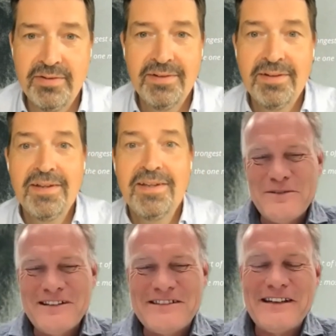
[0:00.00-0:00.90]
Well, we
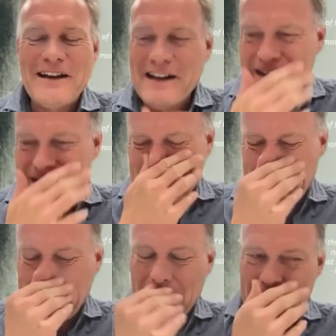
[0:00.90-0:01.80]
will see. I
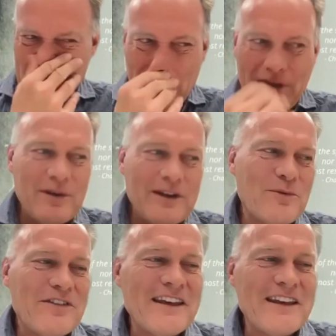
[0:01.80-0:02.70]
think
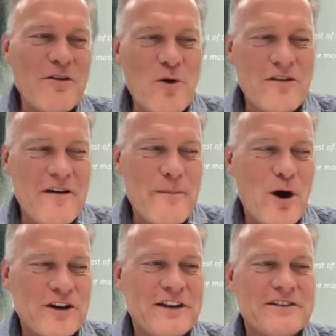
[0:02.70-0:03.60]
we're thinking of more of a
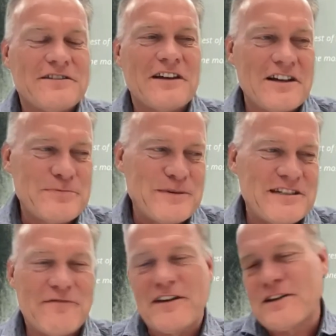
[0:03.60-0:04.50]
market
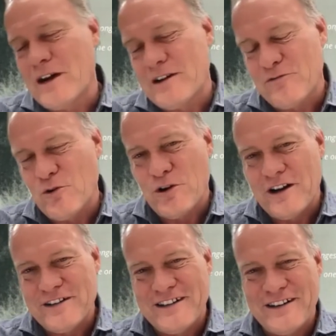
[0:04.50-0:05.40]
specific one
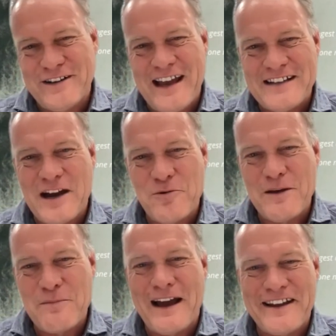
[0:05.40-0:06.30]
for how we
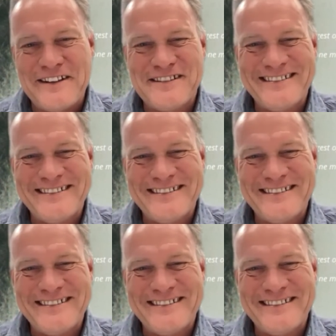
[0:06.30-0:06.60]
apply it.